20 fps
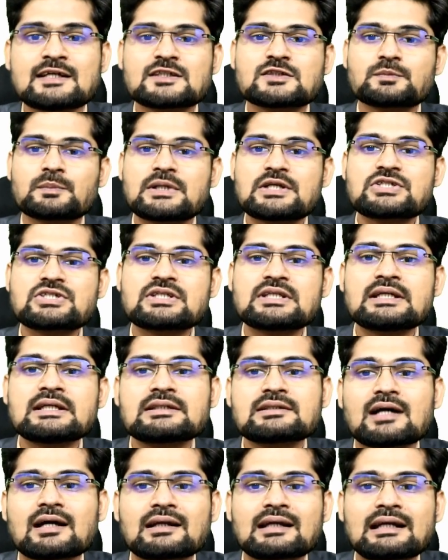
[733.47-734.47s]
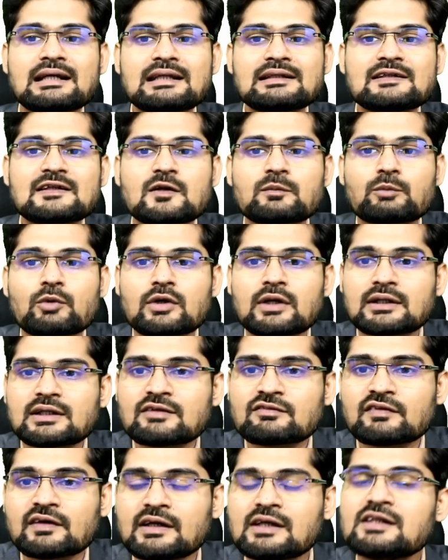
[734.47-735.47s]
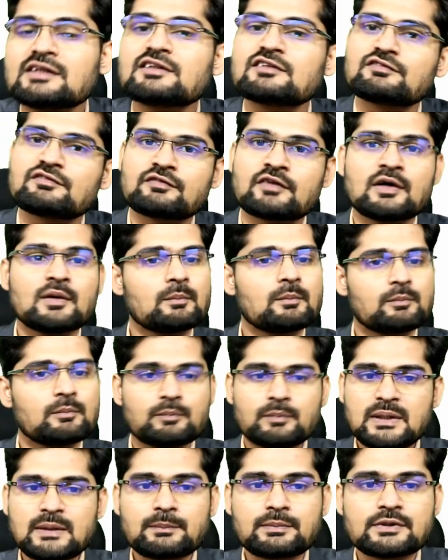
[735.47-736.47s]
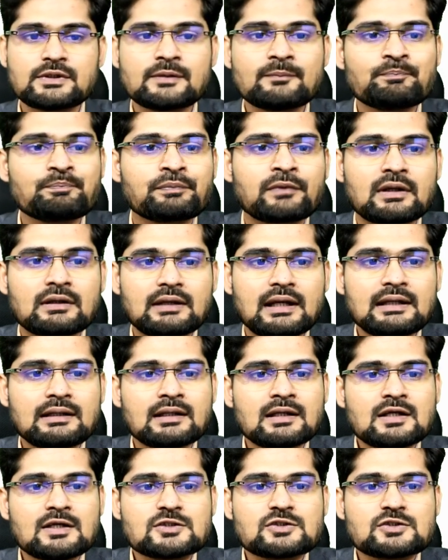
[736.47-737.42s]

especially targeting the reproductive health of people, right?